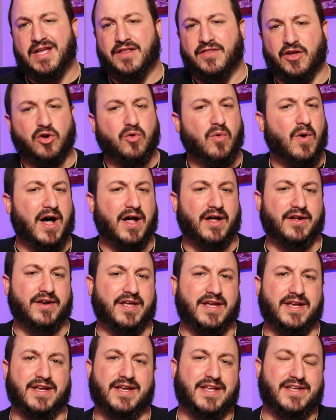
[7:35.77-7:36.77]
The
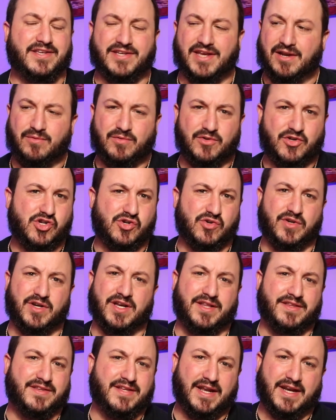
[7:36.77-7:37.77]
quality, it said it was shooting
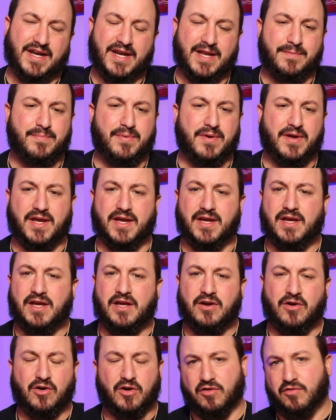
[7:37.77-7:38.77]
in 1080p
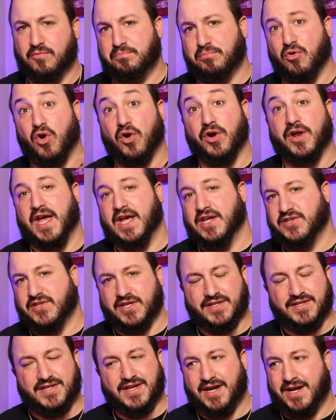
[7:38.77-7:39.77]
or broadcasting
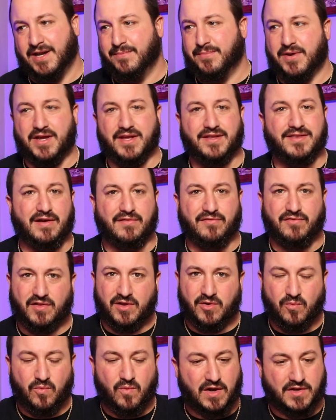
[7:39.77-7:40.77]
in 1080p. It
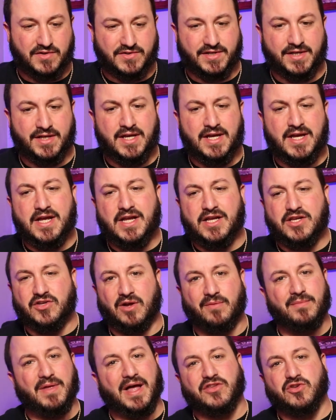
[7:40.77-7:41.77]
definitely wasn't, so
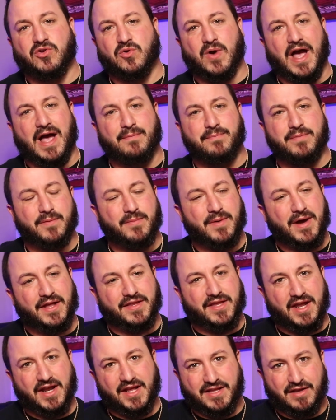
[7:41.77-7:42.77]
I'm not too happy about
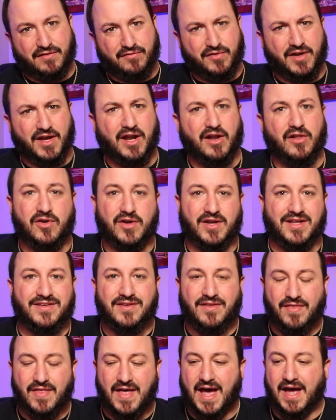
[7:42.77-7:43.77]
that. I definitely got to look
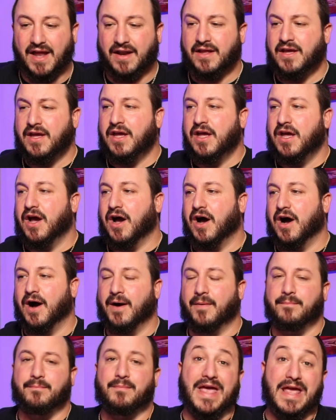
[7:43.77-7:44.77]
into that.
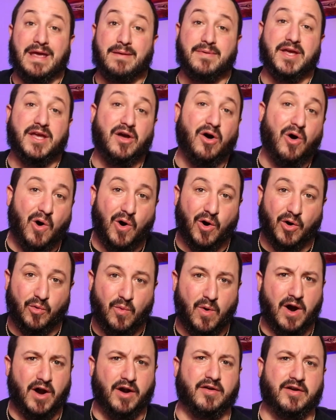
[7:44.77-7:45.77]
Maybe
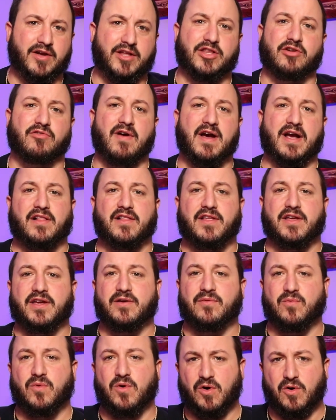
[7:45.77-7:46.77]
hardwiring it
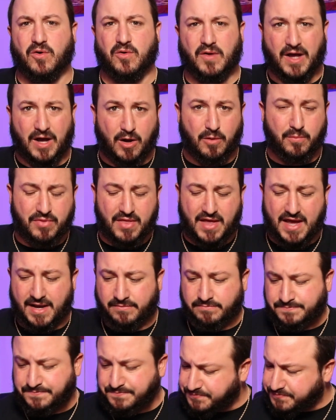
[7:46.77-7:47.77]
directly will help
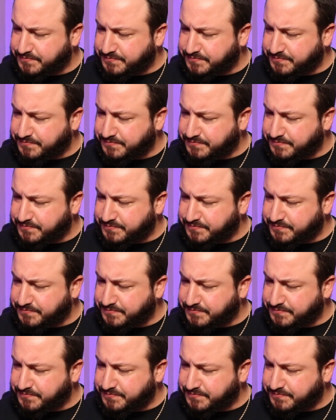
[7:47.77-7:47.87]
that.